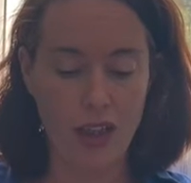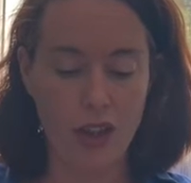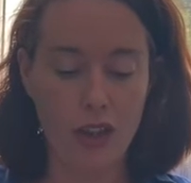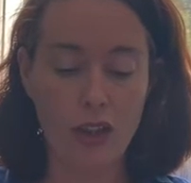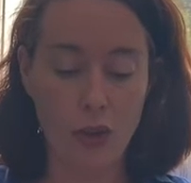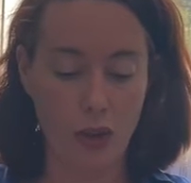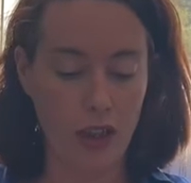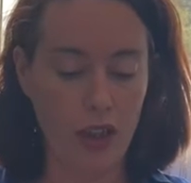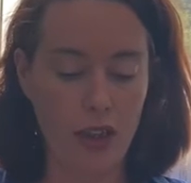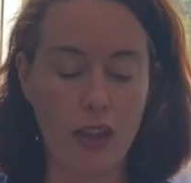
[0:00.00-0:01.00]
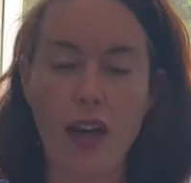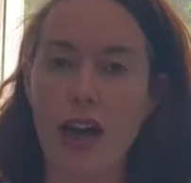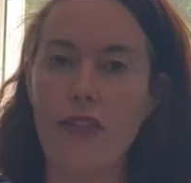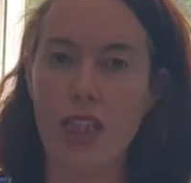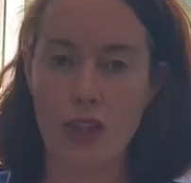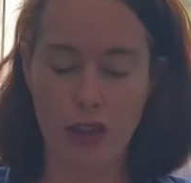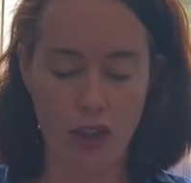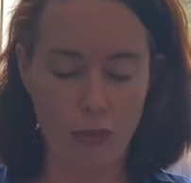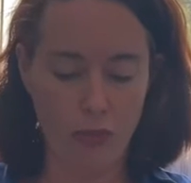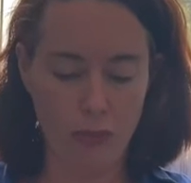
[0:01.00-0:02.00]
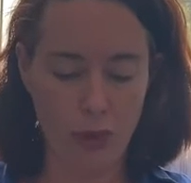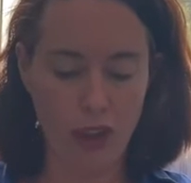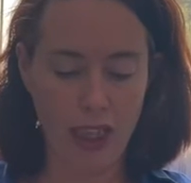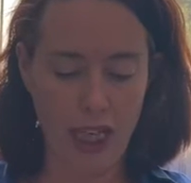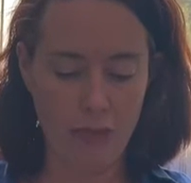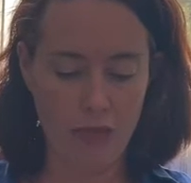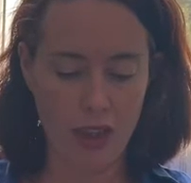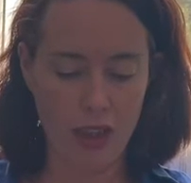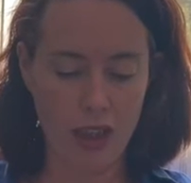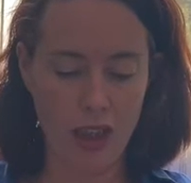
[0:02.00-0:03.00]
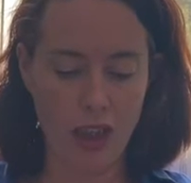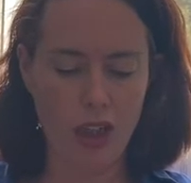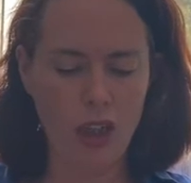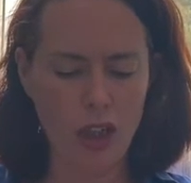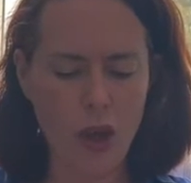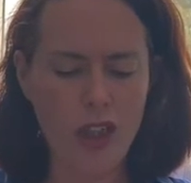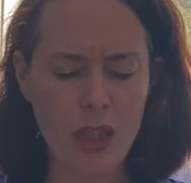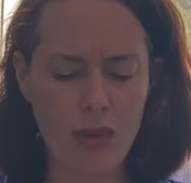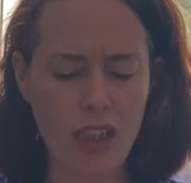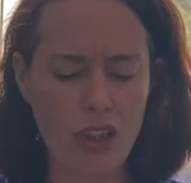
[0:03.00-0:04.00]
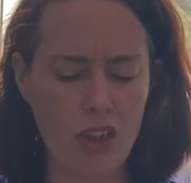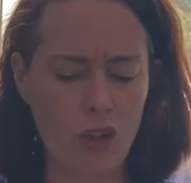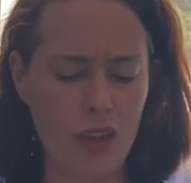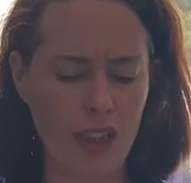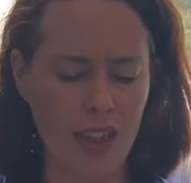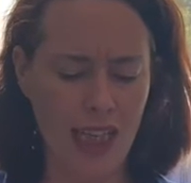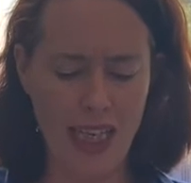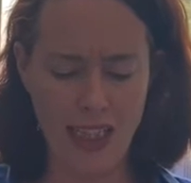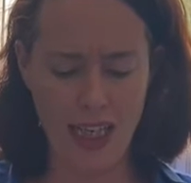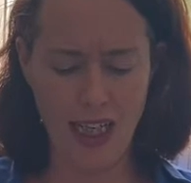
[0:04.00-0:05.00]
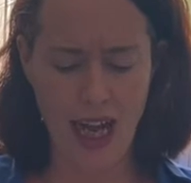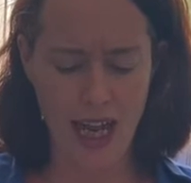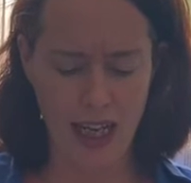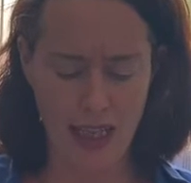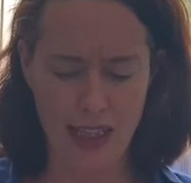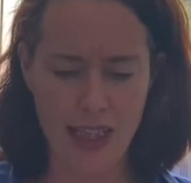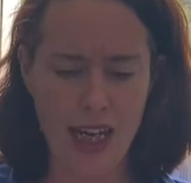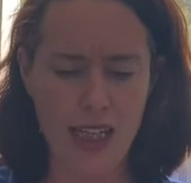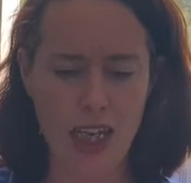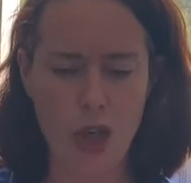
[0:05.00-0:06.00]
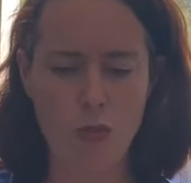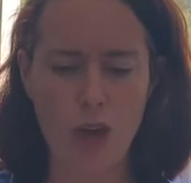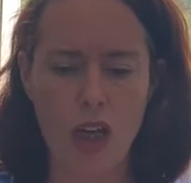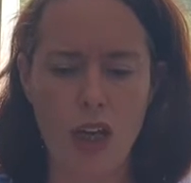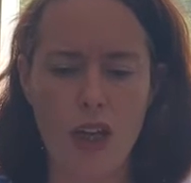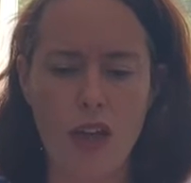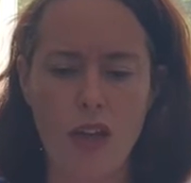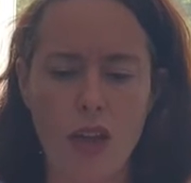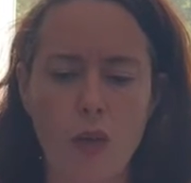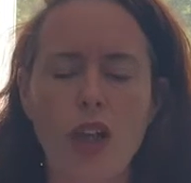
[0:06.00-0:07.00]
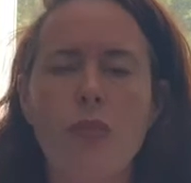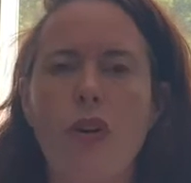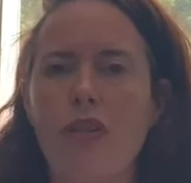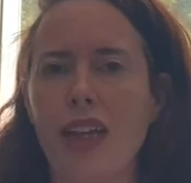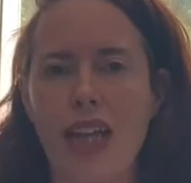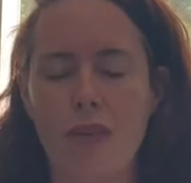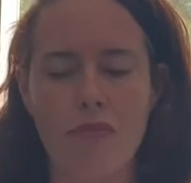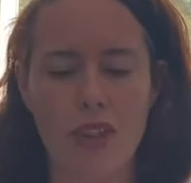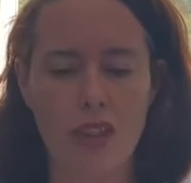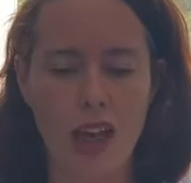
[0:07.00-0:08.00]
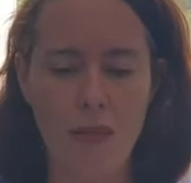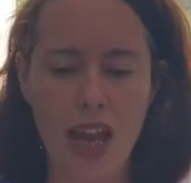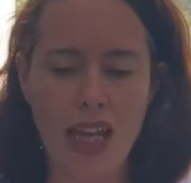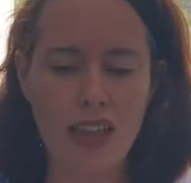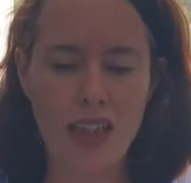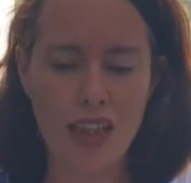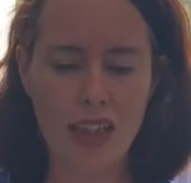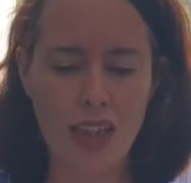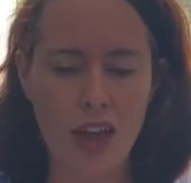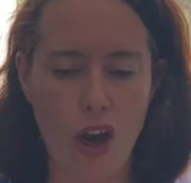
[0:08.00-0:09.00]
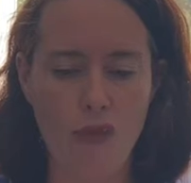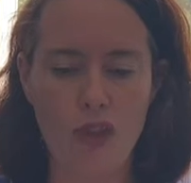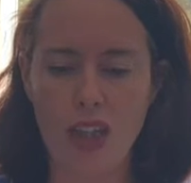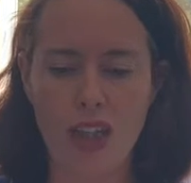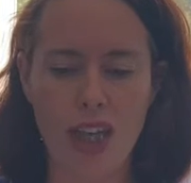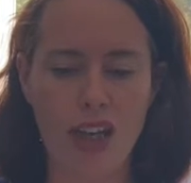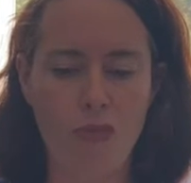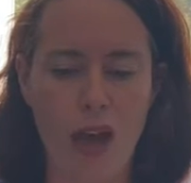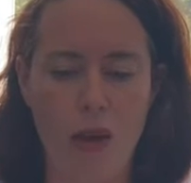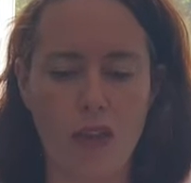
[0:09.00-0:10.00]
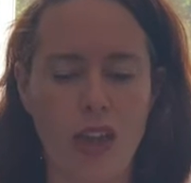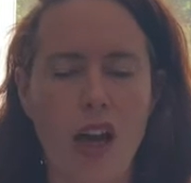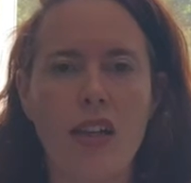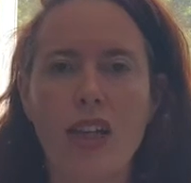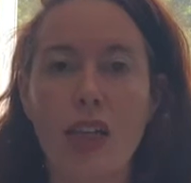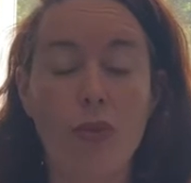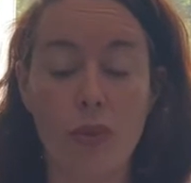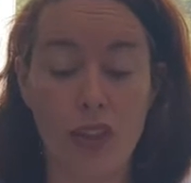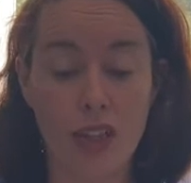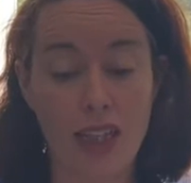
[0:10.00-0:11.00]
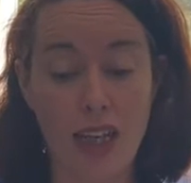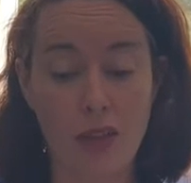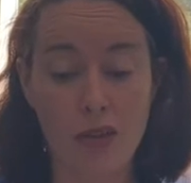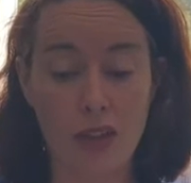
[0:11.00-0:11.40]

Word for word: The Lord, the God of Israel, proclaims, Go and speak to Judah's King Zedekiah and say to him, The Lord proclaims, I'm handing this city over to the king of Babylon, and he will burn it down.